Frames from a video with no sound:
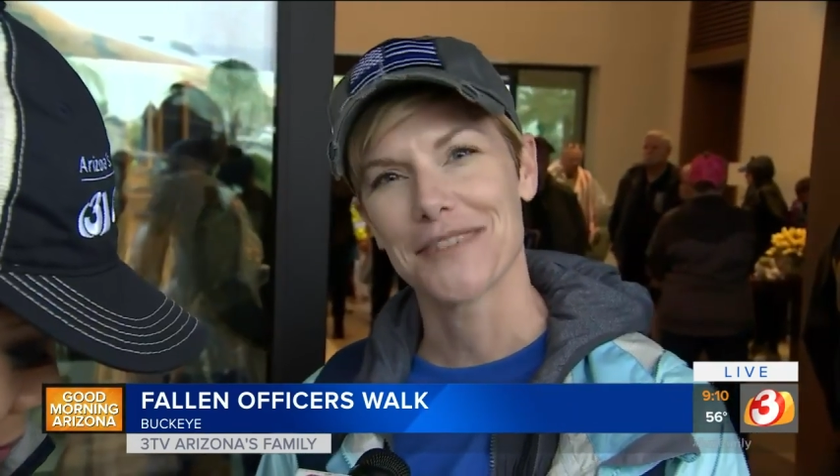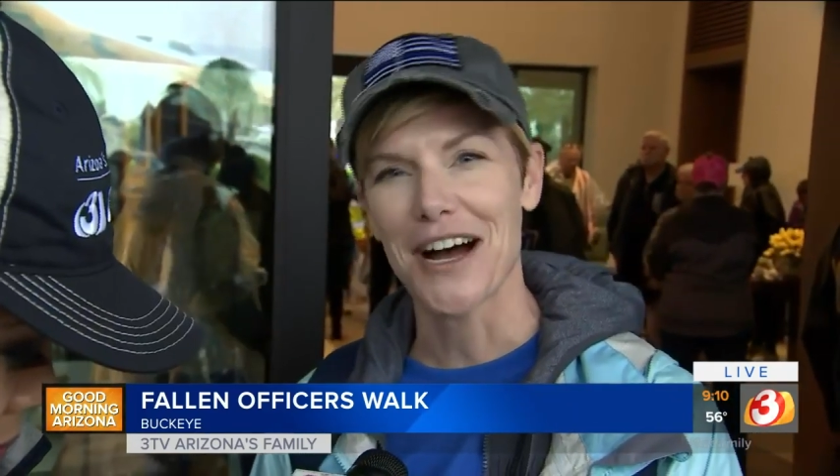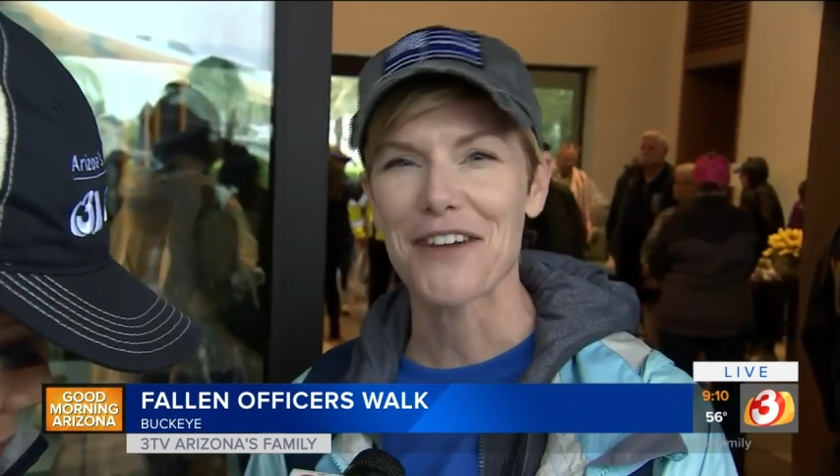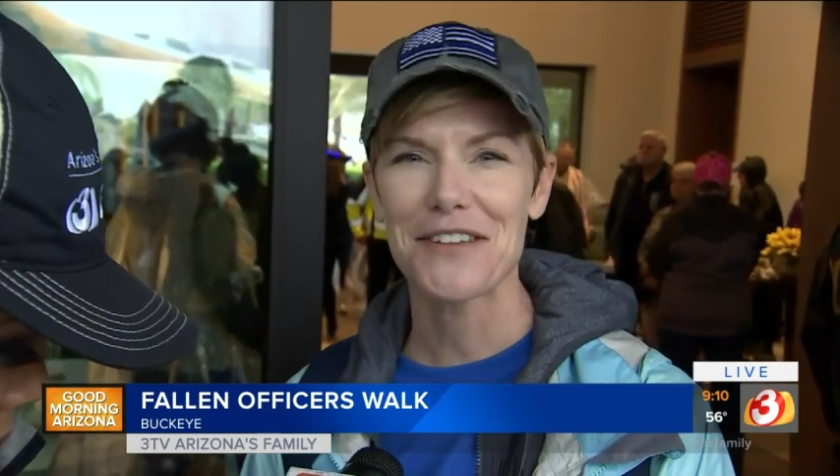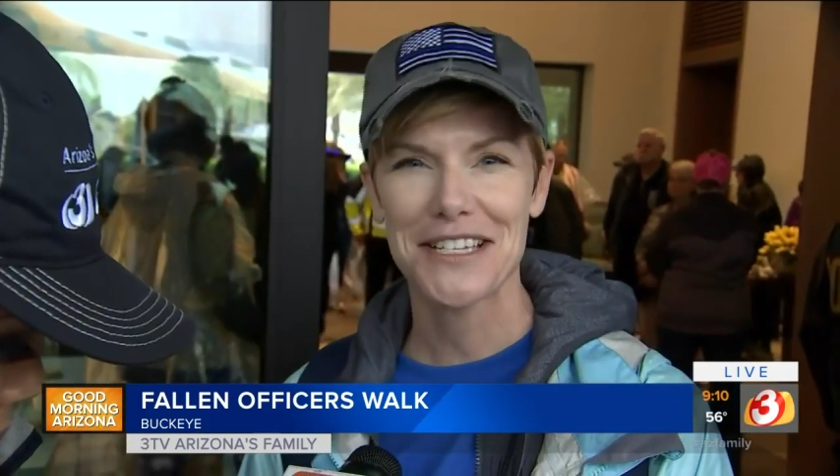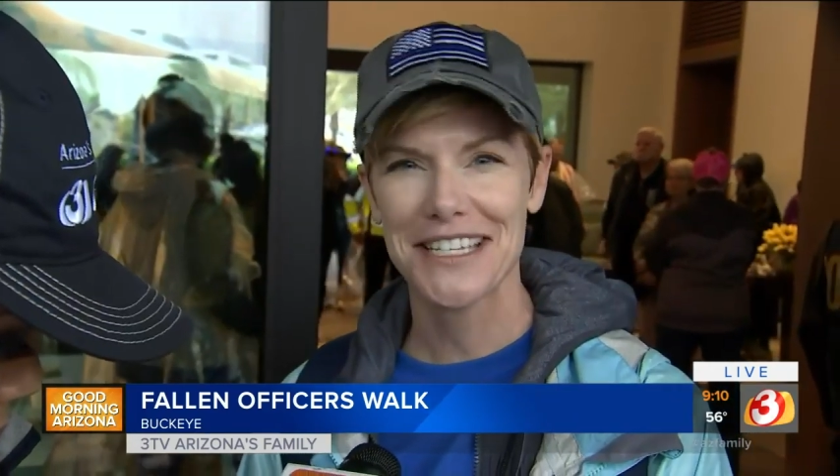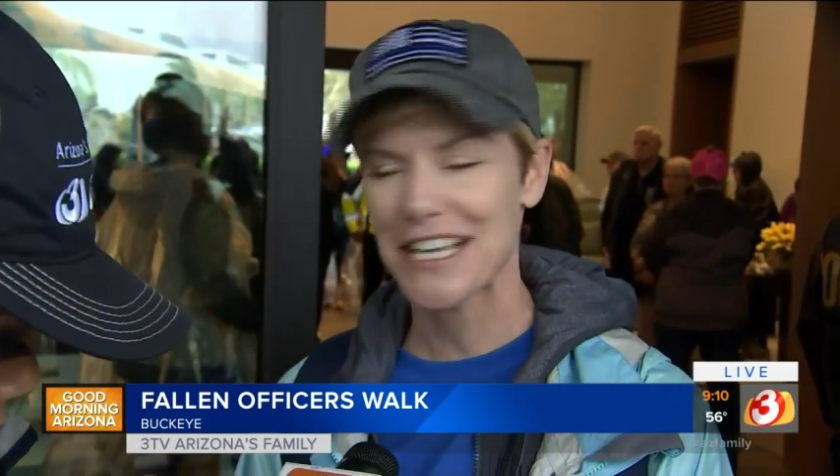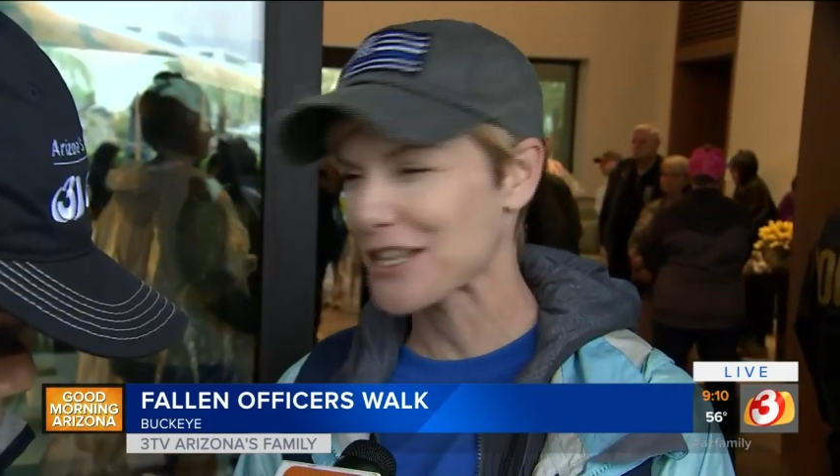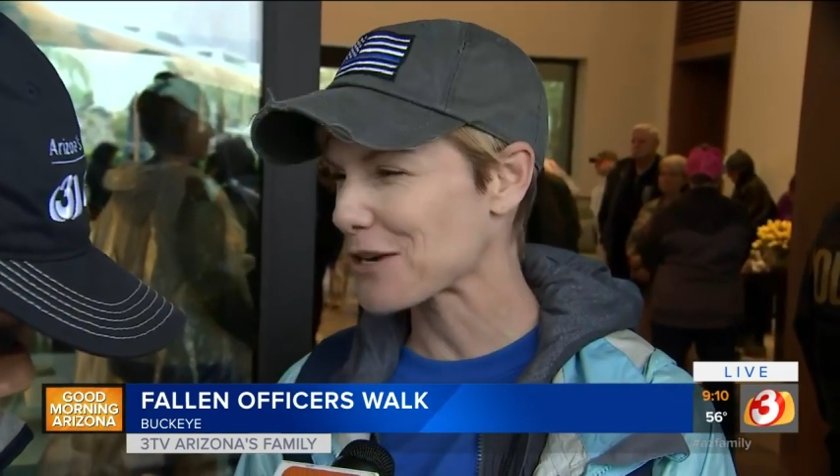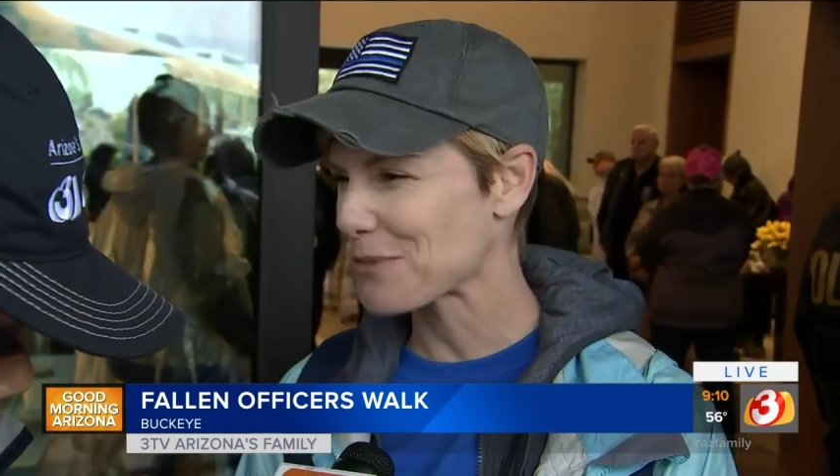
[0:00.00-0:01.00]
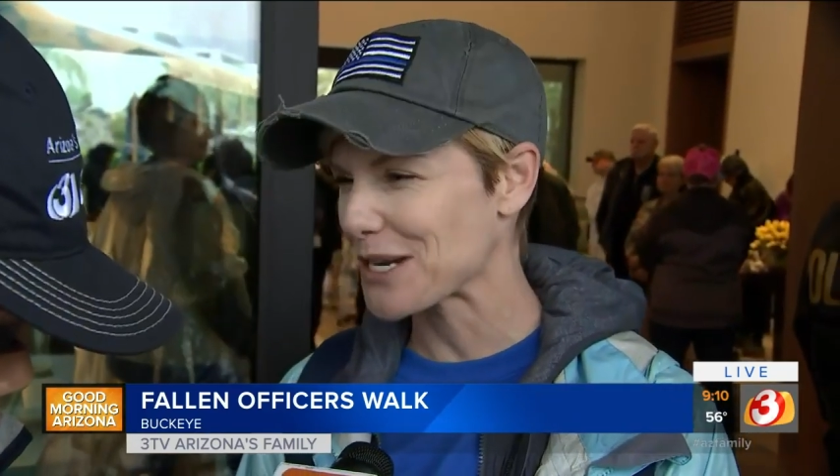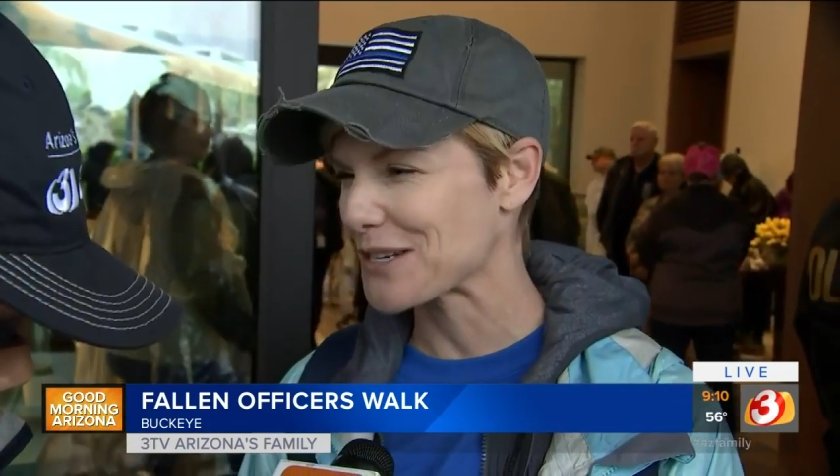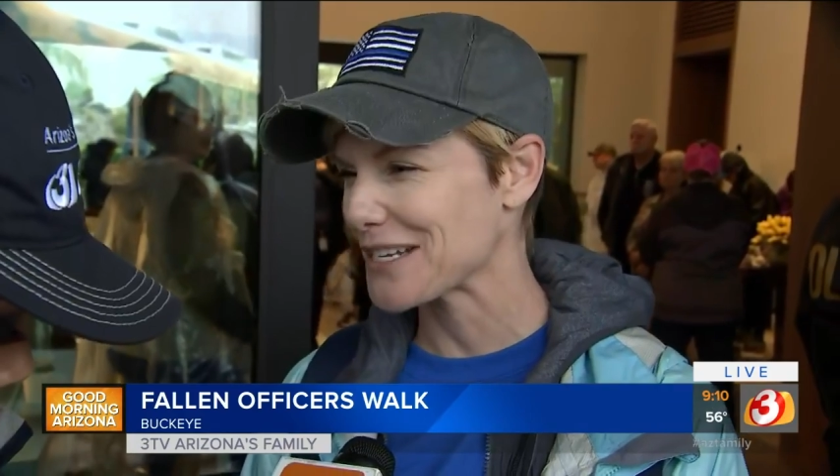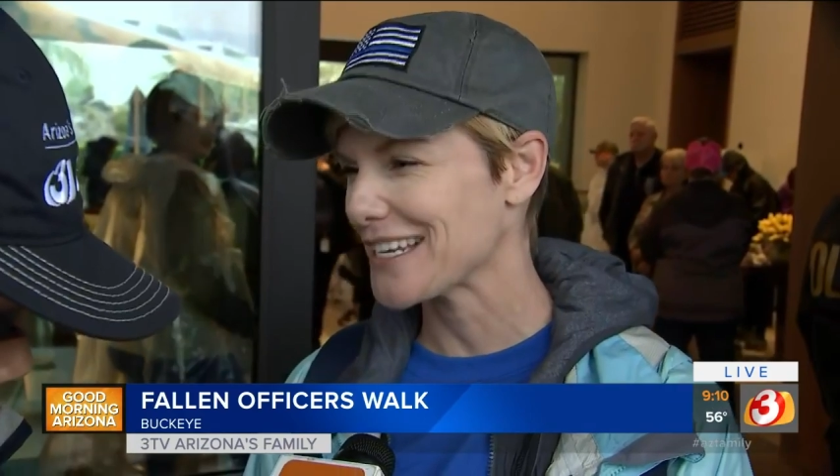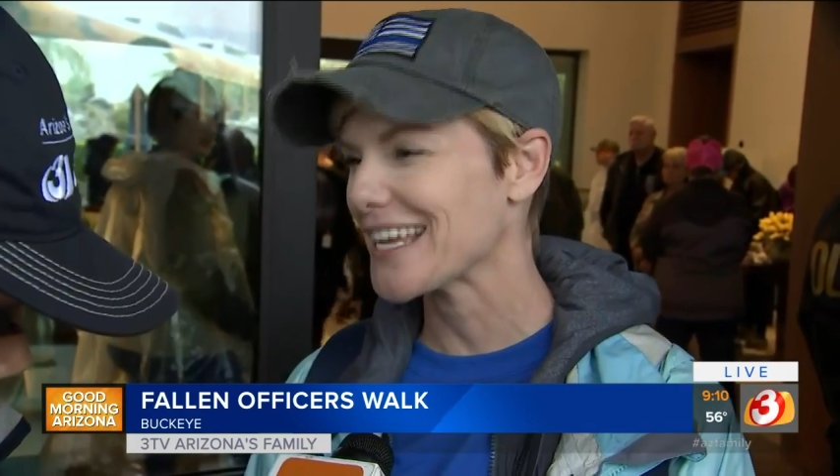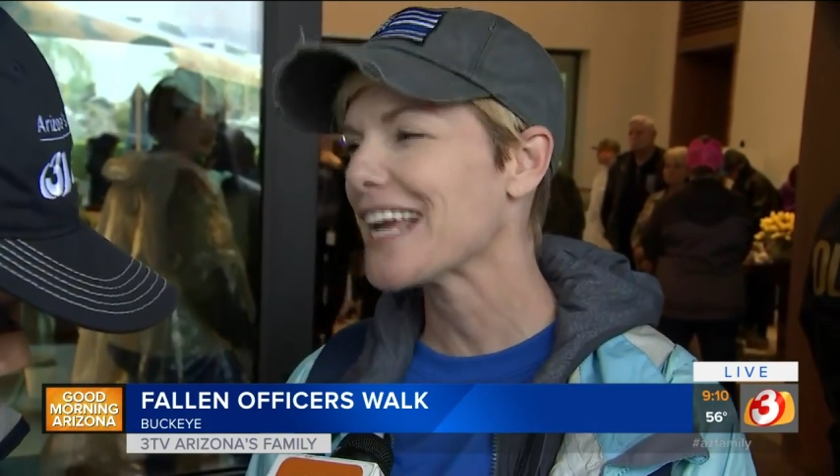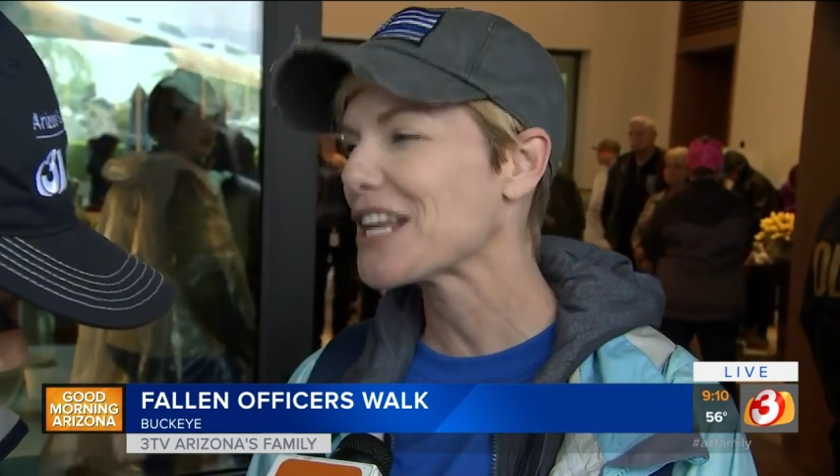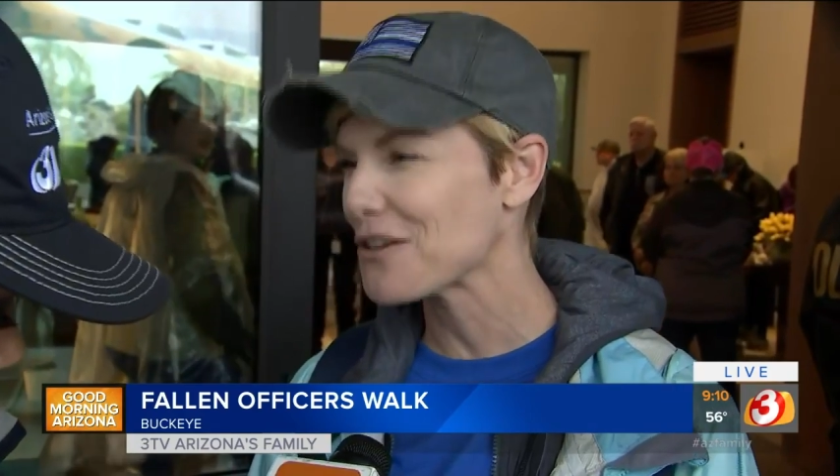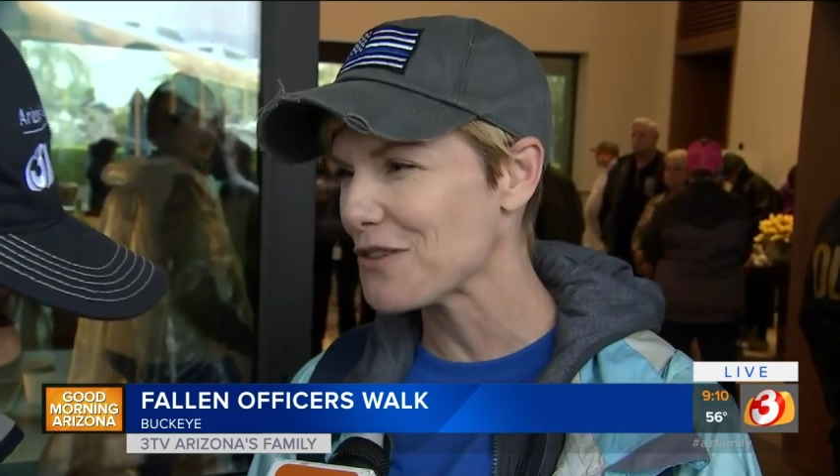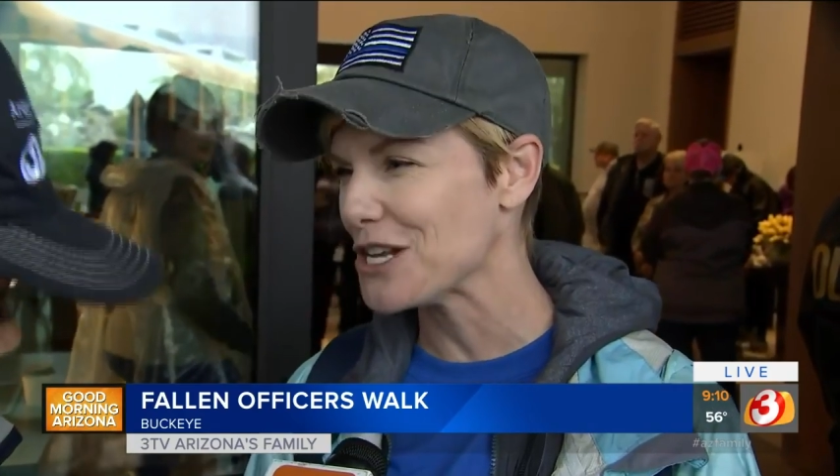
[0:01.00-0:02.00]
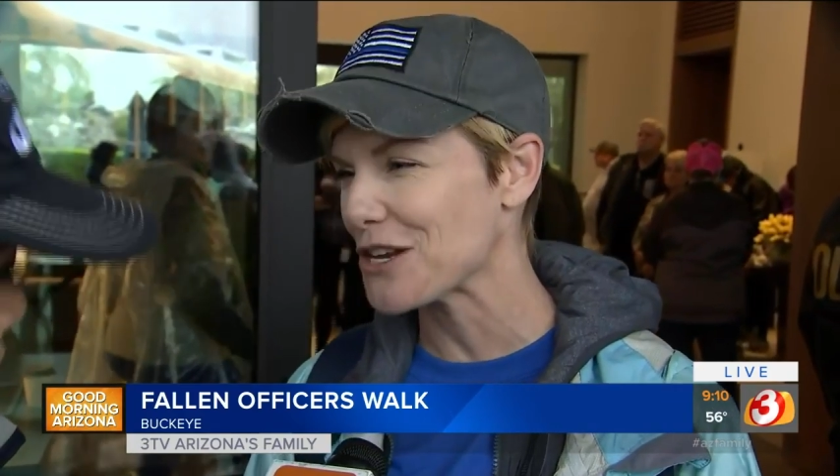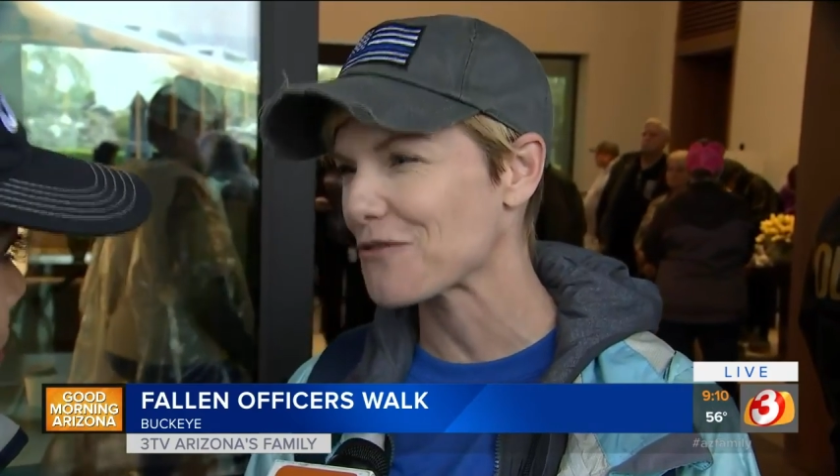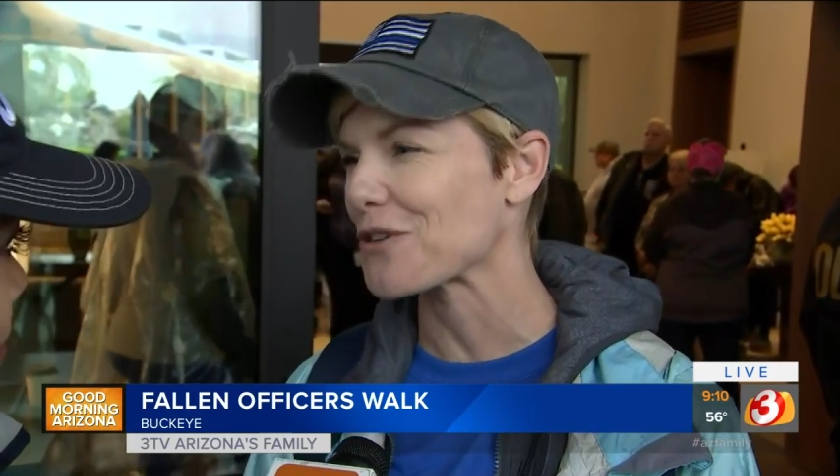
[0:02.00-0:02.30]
obviously a little bit inconvenient